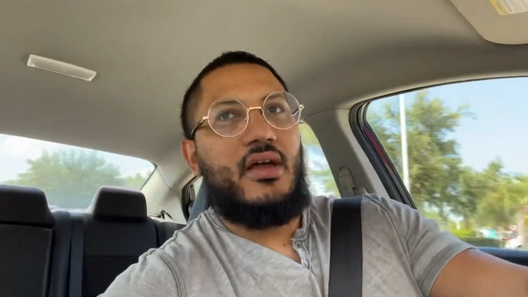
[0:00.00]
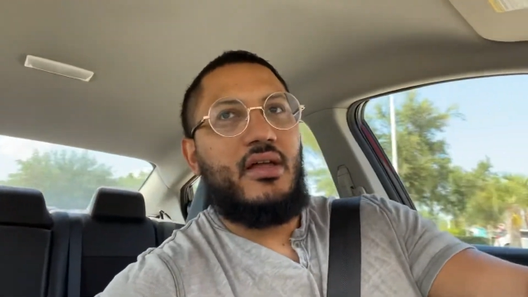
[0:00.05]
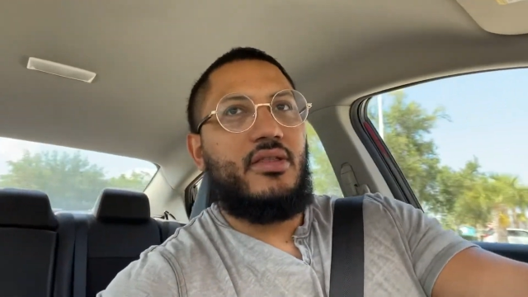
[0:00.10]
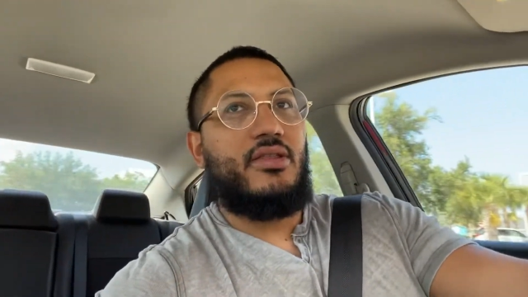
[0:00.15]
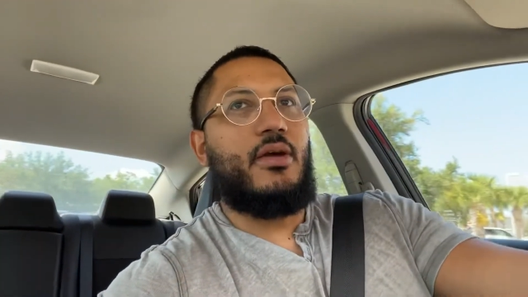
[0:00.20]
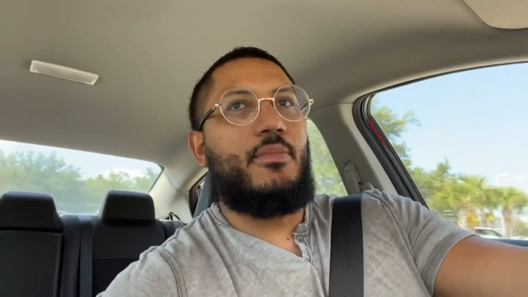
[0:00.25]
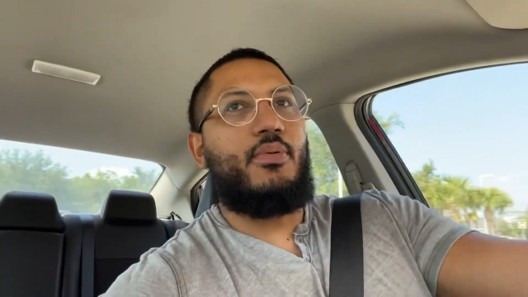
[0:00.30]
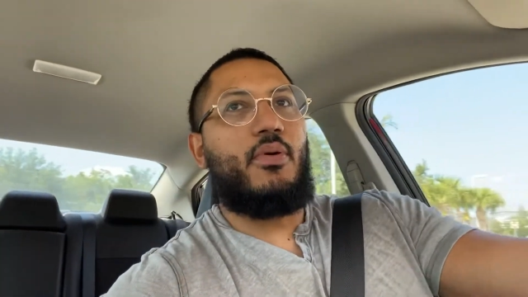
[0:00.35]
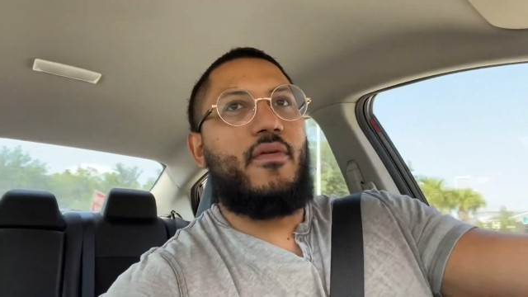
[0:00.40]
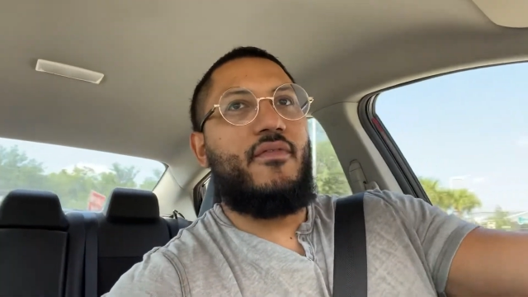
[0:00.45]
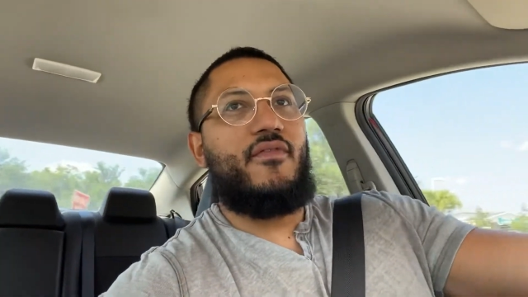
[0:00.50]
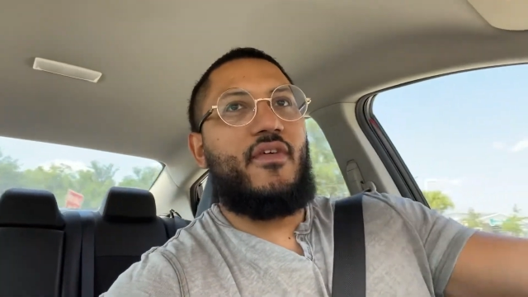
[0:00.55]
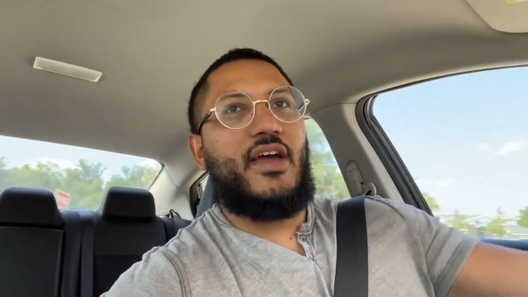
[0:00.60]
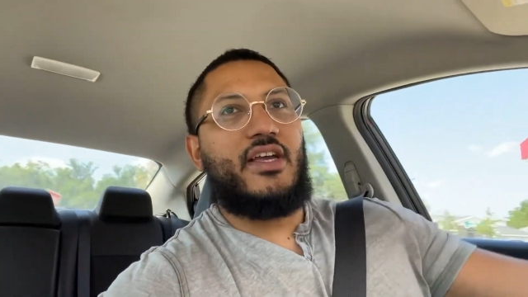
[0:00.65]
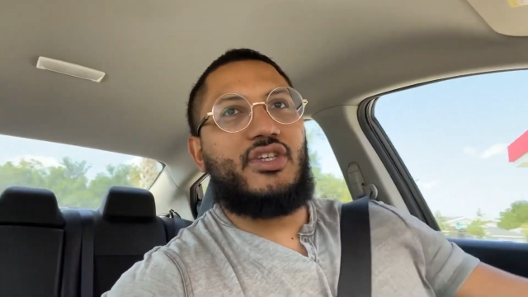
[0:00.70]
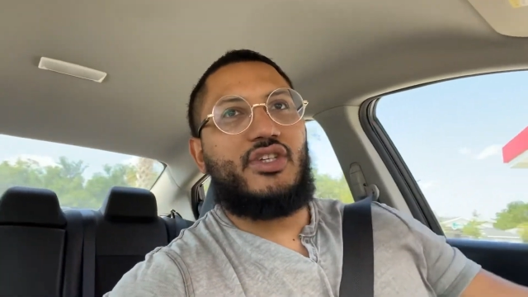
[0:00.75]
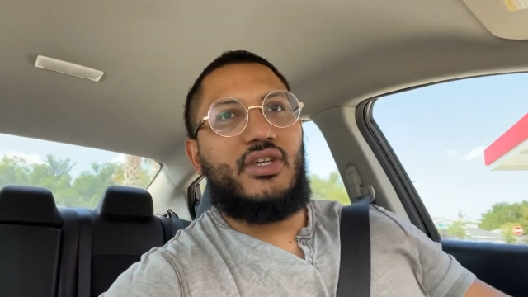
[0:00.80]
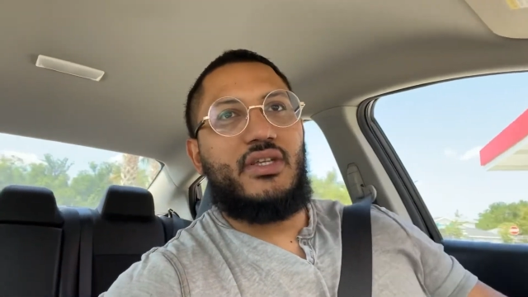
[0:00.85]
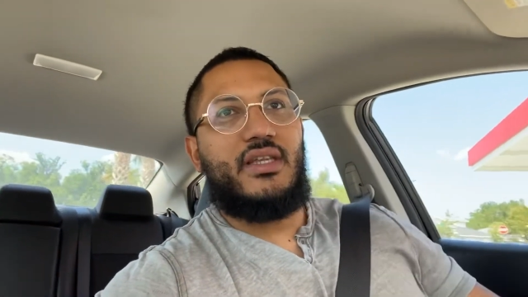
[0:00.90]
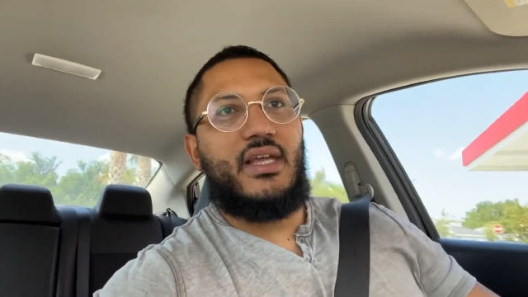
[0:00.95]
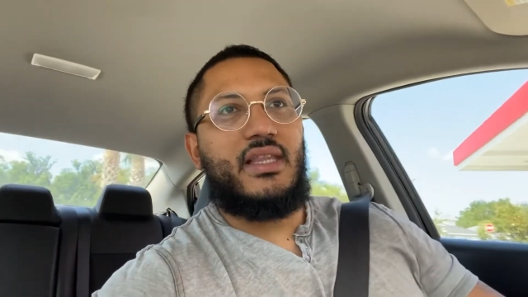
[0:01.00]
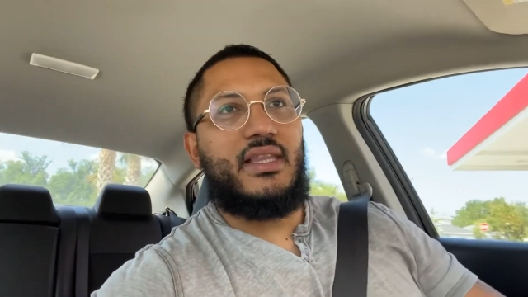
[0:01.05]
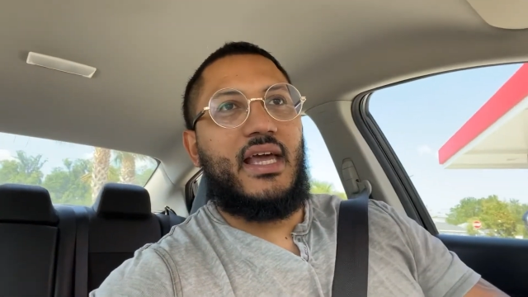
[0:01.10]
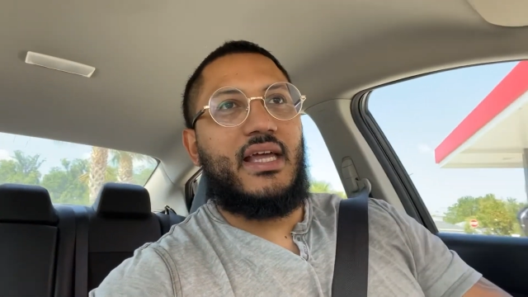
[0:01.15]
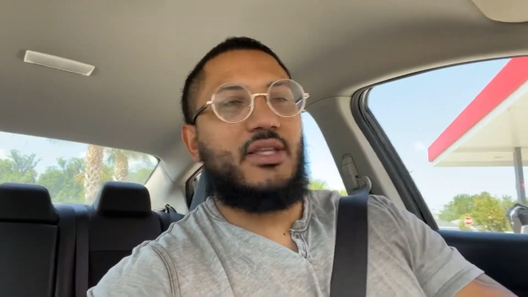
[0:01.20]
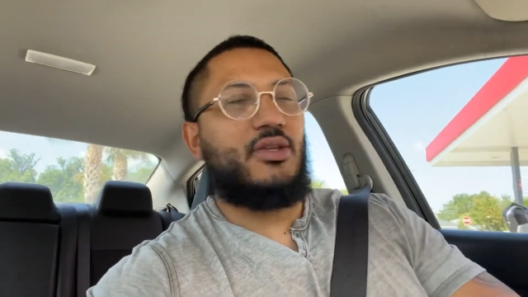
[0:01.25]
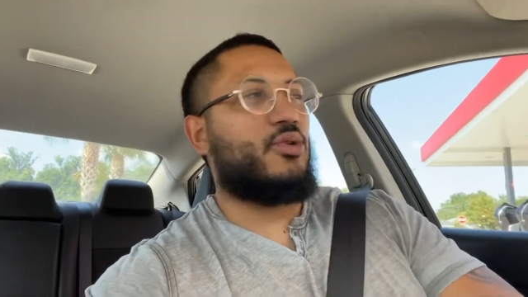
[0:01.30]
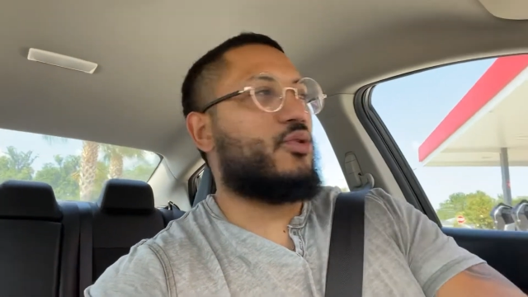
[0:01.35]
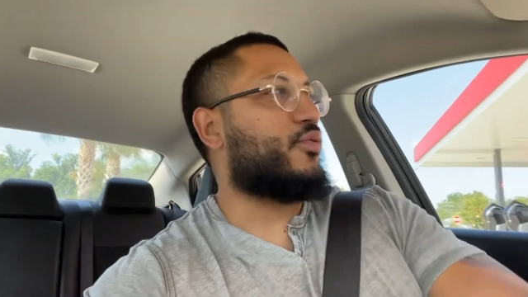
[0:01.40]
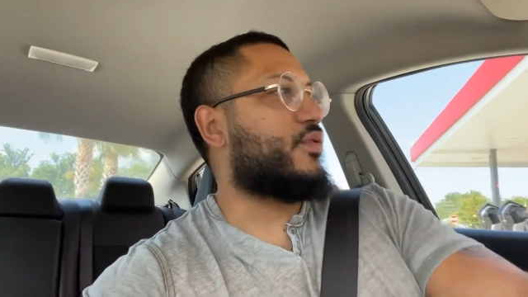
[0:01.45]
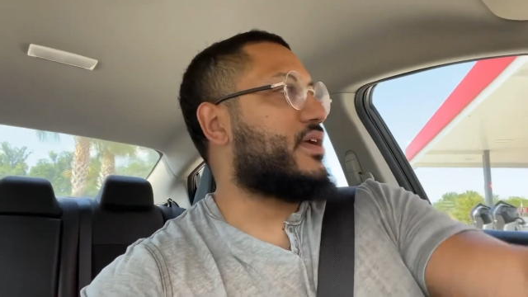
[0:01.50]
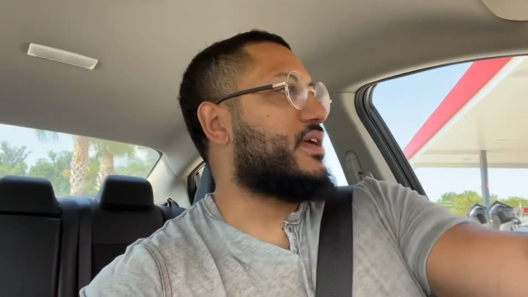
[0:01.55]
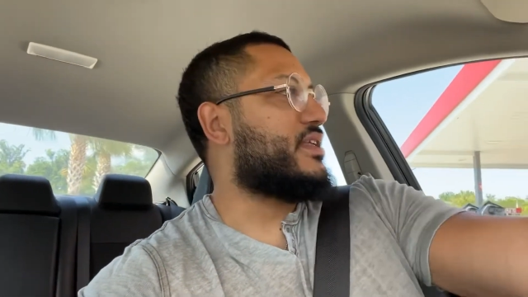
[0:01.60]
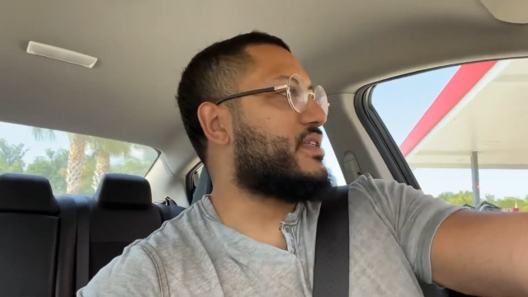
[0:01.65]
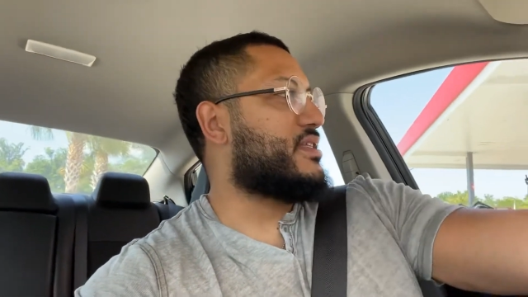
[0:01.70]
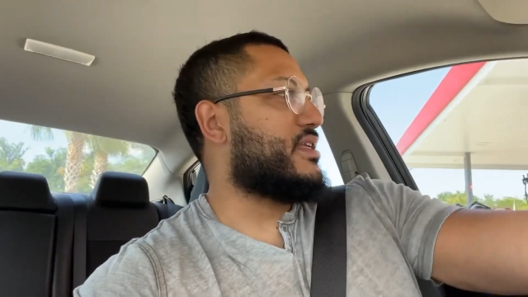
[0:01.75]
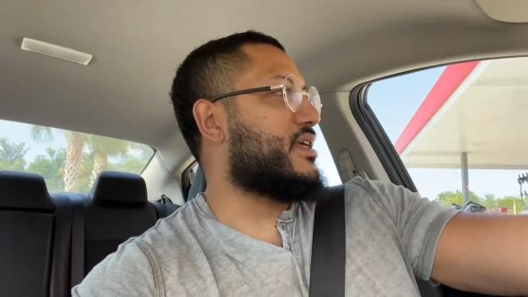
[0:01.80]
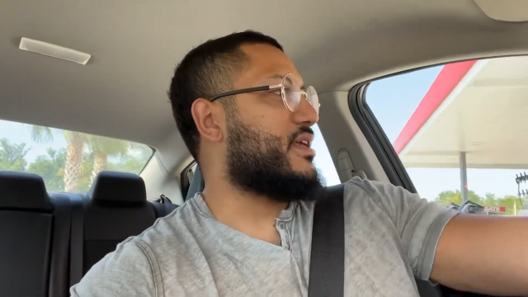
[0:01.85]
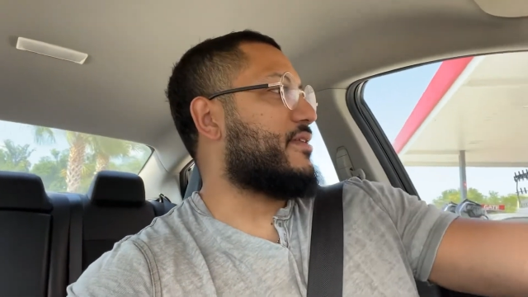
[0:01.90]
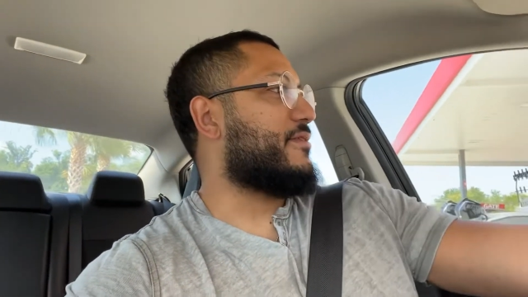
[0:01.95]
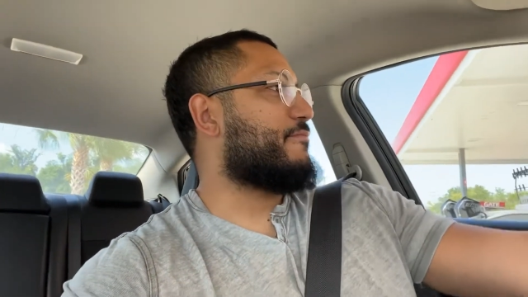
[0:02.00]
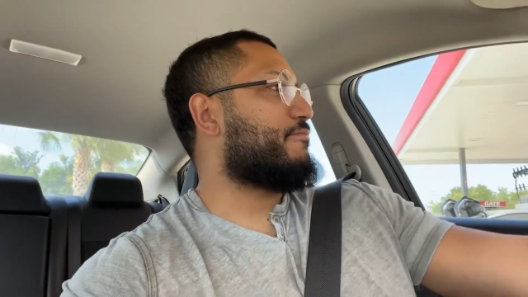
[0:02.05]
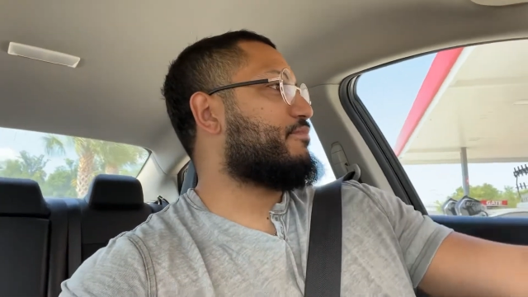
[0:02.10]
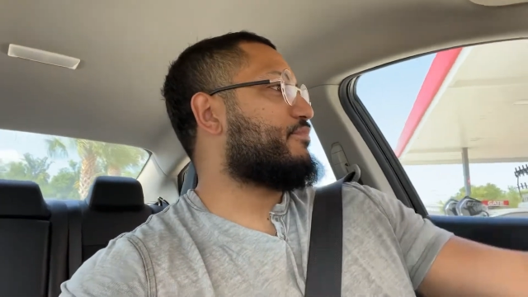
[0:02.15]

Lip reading: the profession that degree is in.